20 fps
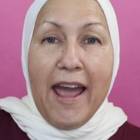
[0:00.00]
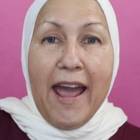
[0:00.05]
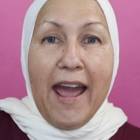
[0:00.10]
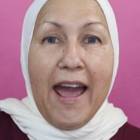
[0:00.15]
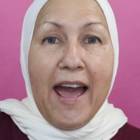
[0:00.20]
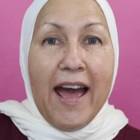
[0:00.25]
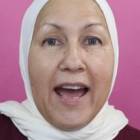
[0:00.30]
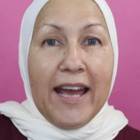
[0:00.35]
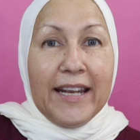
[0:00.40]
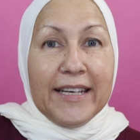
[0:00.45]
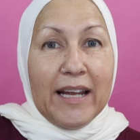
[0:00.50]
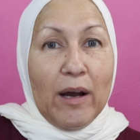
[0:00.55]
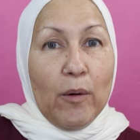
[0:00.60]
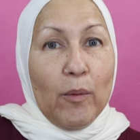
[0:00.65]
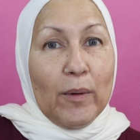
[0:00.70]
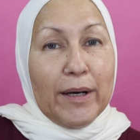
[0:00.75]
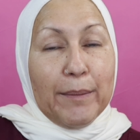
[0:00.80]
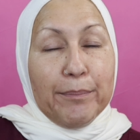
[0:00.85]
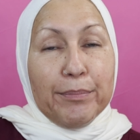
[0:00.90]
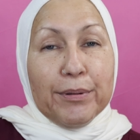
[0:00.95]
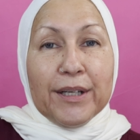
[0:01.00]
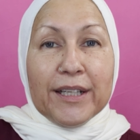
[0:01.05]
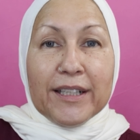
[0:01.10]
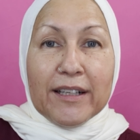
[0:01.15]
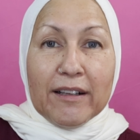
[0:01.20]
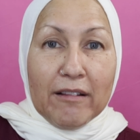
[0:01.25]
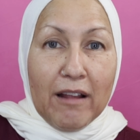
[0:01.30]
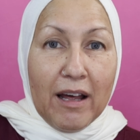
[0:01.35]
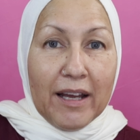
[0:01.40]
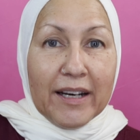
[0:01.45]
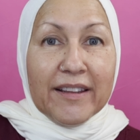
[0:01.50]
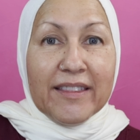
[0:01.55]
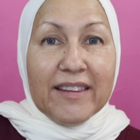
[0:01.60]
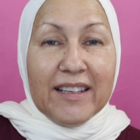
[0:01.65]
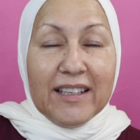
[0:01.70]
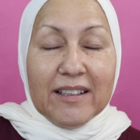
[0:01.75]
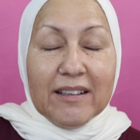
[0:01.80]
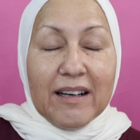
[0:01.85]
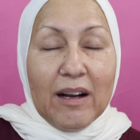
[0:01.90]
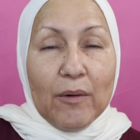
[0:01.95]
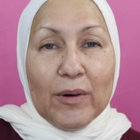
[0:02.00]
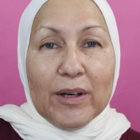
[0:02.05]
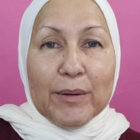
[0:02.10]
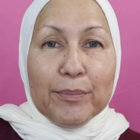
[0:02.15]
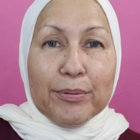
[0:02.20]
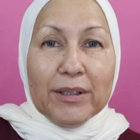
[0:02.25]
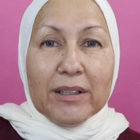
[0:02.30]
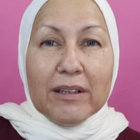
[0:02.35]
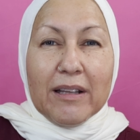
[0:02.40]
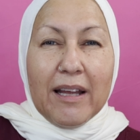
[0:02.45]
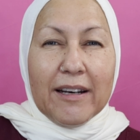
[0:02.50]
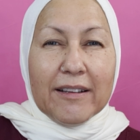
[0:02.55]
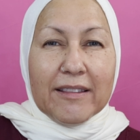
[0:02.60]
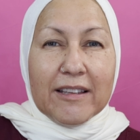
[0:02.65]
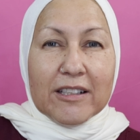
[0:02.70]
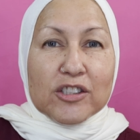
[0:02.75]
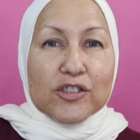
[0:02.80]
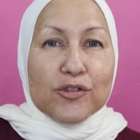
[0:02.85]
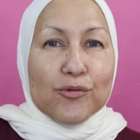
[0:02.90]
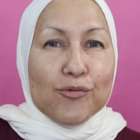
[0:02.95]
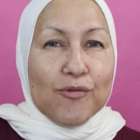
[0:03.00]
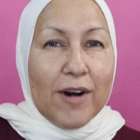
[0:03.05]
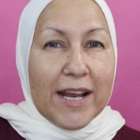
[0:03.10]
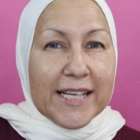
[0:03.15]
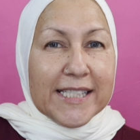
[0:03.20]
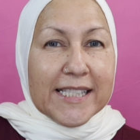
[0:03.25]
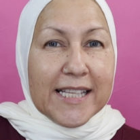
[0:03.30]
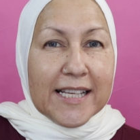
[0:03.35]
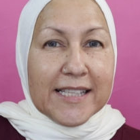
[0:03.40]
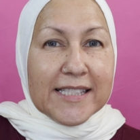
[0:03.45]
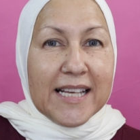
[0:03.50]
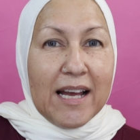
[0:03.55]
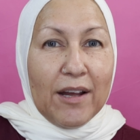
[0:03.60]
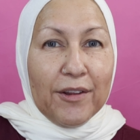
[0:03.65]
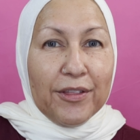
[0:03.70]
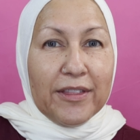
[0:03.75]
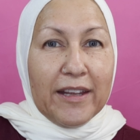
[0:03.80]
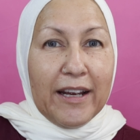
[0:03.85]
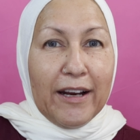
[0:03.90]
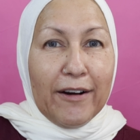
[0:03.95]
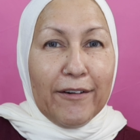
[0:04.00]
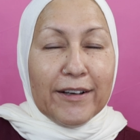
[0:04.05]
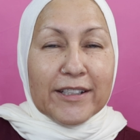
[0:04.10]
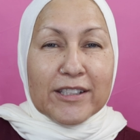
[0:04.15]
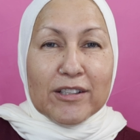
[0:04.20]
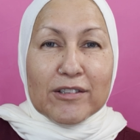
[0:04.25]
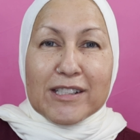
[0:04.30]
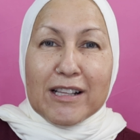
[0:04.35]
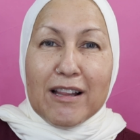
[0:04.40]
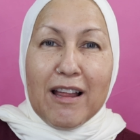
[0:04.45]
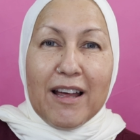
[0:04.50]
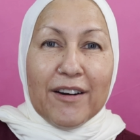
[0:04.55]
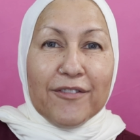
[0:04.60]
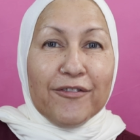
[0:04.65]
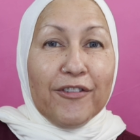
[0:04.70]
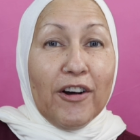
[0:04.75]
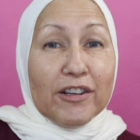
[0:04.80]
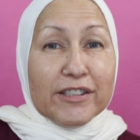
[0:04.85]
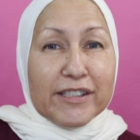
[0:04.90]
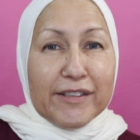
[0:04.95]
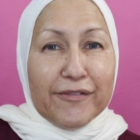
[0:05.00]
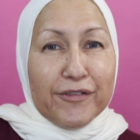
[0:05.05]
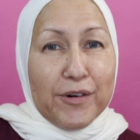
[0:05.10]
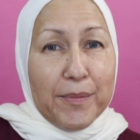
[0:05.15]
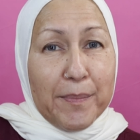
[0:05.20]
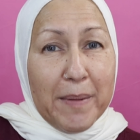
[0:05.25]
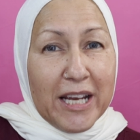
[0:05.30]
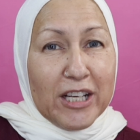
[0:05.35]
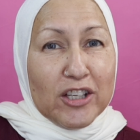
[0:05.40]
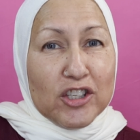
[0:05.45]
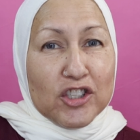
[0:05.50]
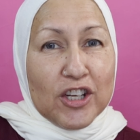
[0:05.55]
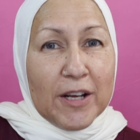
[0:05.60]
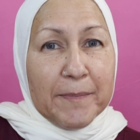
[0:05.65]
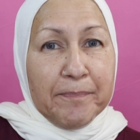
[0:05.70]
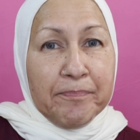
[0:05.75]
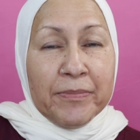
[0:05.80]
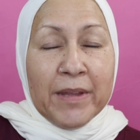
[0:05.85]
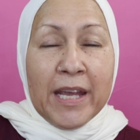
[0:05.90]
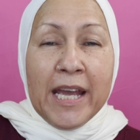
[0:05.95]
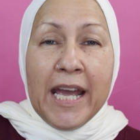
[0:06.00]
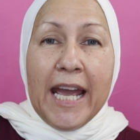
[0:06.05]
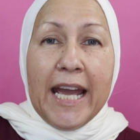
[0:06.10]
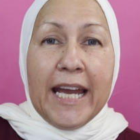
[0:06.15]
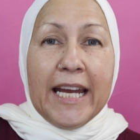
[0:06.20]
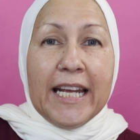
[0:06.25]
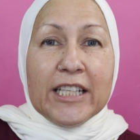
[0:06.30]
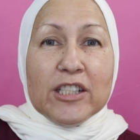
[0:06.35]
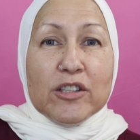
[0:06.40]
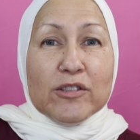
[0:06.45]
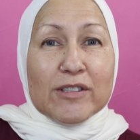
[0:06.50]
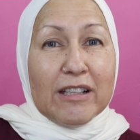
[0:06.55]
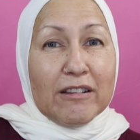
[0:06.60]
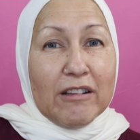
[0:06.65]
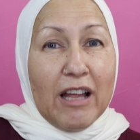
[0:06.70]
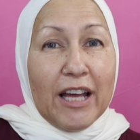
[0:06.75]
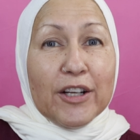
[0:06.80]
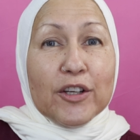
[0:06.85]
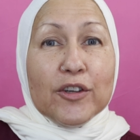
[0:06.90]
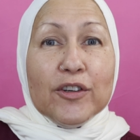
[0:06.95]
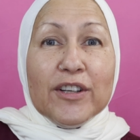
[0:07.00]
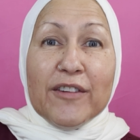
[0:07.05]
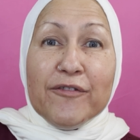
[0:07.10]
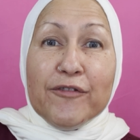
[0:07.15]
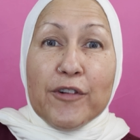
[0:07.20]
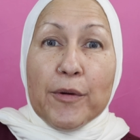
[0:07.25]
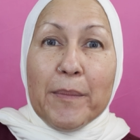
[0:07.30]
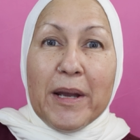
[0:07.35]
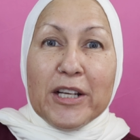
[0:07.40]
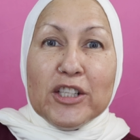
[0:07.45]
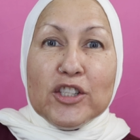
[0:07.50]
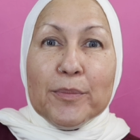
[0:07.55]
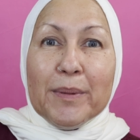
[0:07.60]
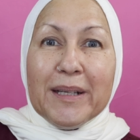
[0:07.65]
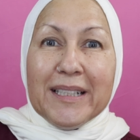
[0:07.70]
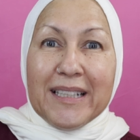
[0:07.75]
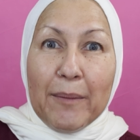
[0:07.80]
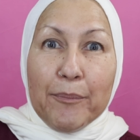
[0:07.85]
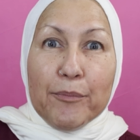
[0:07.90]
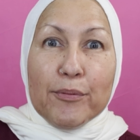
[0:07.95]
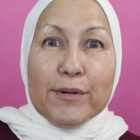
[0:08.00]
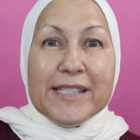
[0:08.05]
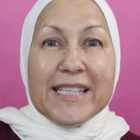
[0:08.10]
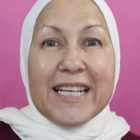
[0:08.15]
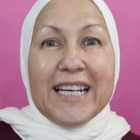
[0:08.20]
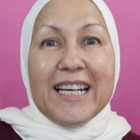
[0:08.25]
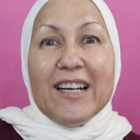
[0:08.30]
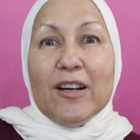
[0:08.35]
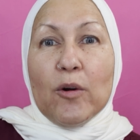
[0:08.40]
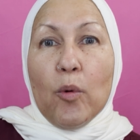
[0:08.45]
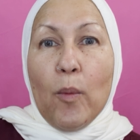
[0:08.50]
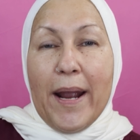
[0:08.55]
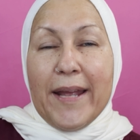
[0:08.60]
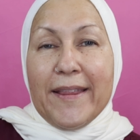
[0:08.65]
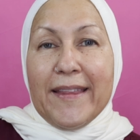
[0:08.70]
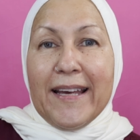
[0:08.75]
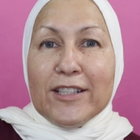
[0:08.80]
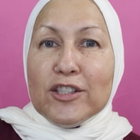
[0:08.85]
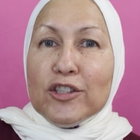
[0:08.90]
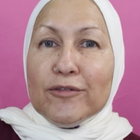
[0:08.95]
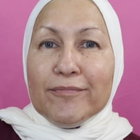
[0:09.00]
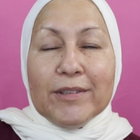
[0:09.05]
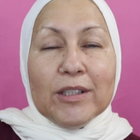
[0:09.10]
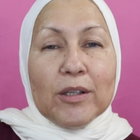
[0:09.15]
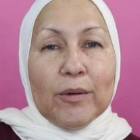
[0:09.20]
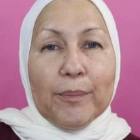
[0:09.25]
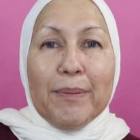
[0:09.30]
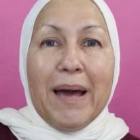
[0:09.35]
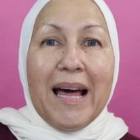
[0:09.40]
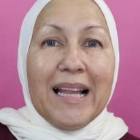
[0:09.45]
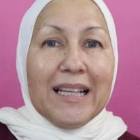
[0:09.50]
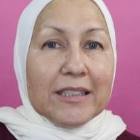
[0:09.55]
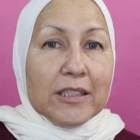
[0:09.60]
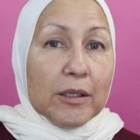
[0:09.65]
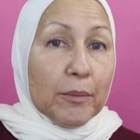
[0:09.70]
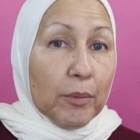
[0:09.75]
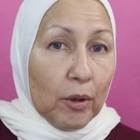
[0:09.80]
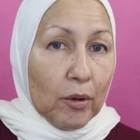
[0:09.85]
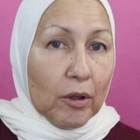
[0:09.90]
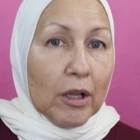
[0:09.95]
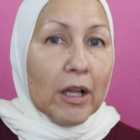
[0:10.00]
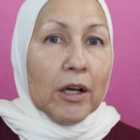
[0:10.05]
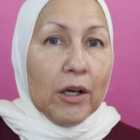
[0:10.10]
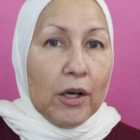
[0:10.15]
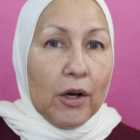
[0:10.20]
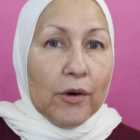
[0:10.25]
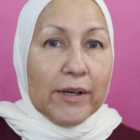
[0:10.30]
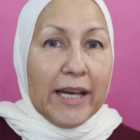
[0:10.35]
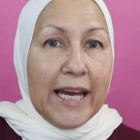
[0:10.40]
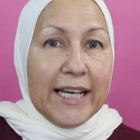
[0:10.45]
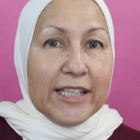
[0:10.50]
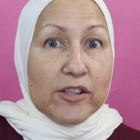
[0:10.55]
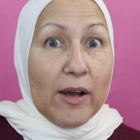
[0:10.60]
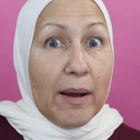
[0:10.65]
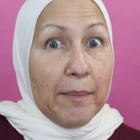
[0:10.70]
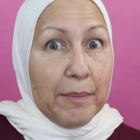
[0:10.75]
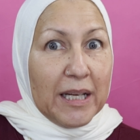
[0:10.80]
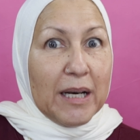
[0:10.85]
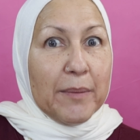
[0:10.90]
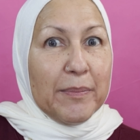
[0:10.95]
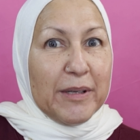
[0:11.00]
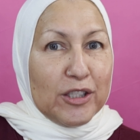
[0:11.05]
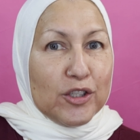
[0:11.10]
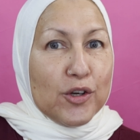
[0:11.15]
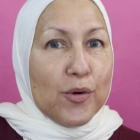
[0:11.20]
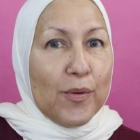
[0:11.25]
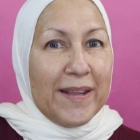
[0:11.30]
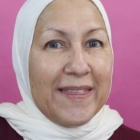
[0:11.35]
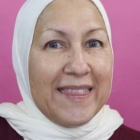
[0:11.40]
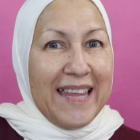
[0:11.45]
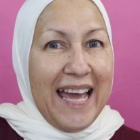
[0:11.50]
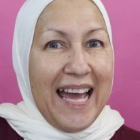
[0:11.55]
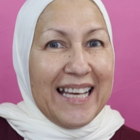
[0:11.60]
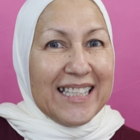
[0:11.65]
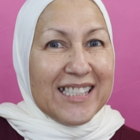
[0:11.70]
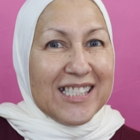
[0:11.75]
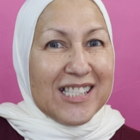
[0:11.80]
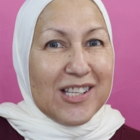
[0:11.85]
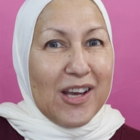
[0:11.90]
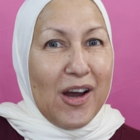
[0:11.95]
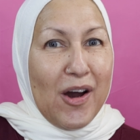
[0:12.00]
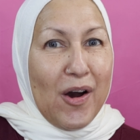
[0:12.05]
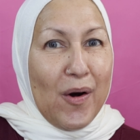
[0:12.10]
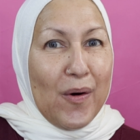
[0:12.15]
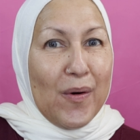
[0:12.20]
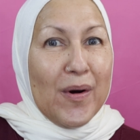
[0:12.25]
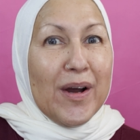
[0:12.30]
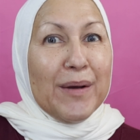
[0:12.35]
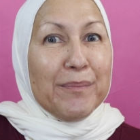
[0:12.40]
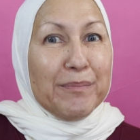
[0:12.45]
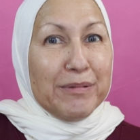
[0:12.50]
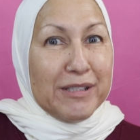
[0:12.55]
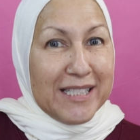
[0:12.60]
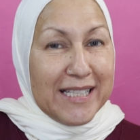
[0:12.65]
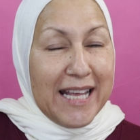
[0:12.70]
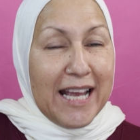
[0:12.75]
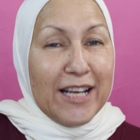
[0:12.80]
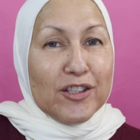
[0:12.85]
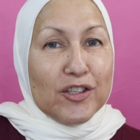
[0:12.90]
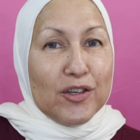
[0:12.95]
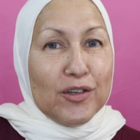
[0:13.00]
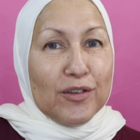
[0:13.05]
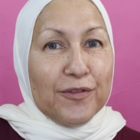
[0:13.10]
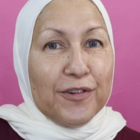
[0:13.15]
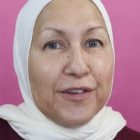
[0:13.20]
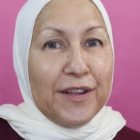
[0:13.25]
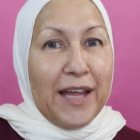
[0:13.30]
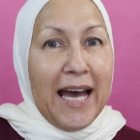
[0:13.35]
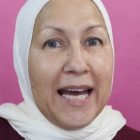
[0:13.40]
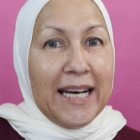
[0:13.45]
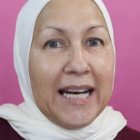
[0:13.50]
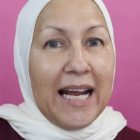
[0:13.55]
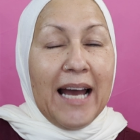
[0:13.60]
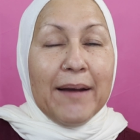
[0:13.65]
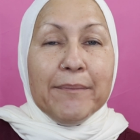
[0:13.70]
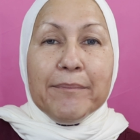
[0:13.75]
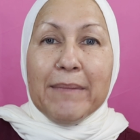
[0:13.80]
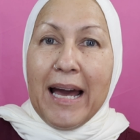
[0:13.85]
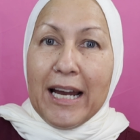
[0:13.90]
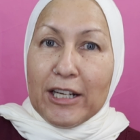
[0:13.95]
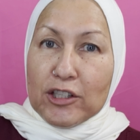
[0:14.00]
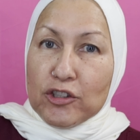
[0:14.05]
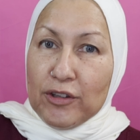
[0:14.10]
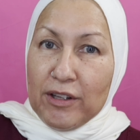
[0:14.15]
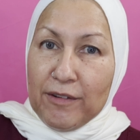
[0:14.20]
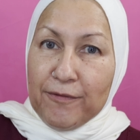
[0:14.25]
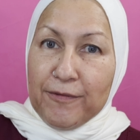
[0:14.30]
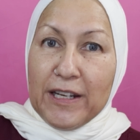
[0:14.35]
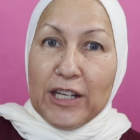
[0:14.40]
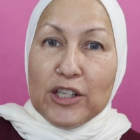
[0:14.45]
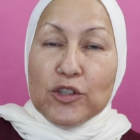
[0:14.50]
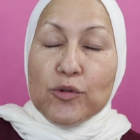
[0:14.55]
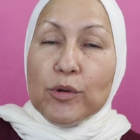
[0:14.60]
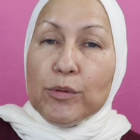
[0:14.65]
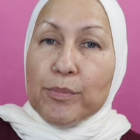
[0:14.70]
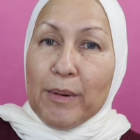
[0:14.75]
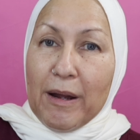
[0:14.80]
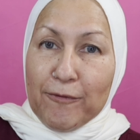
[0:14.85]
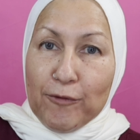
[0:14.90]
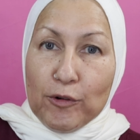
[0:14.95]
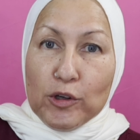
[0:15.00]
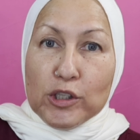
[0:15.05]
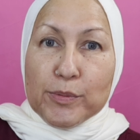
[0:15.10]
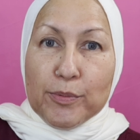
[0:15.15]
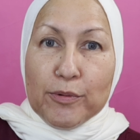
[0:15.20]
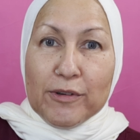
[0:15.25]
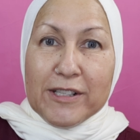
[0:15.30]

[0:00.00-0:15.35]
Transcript: And I want to put in a lot of the, you know, I want to put a lot of things to rest that's out there. And there's a lot of false information, and there's a lot of good information, but not presented in a way that's, you know, palatable. Okay, so I'm going to be doing that. So stay tuned for that. I'm actually finished with my first